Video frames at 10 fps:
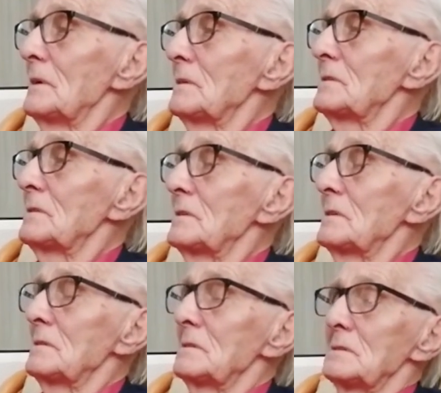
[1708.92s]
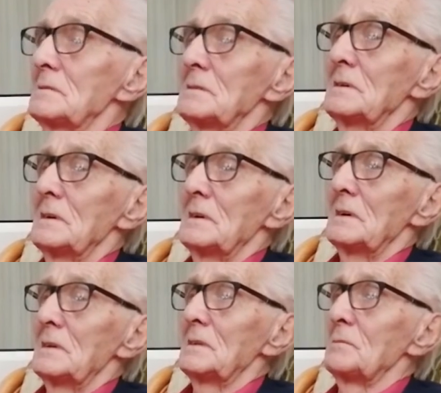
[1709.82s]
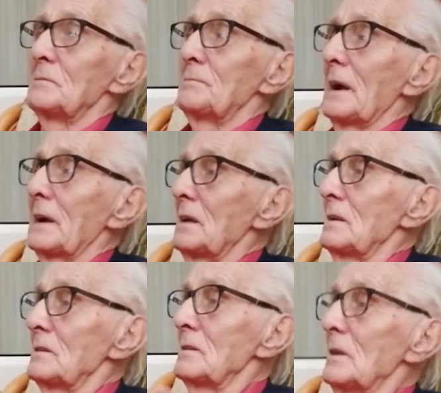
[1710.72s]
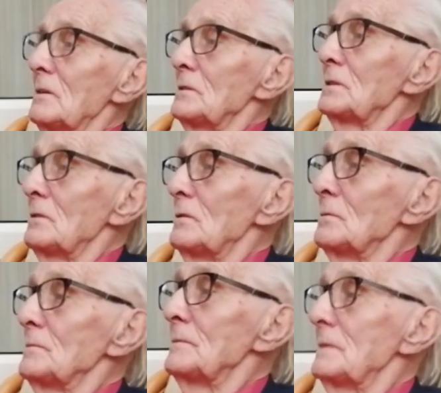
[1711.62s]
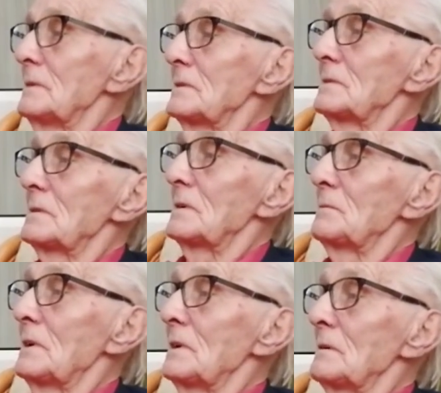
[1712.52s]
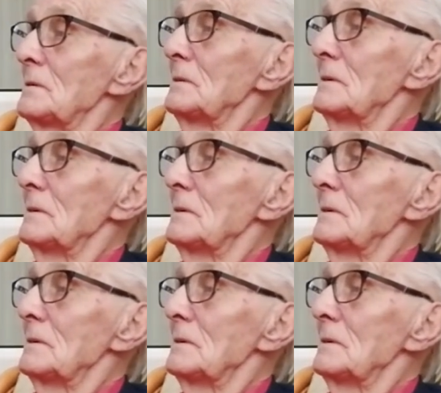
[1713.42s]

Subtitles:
The back end of the lorry caught him as he went out.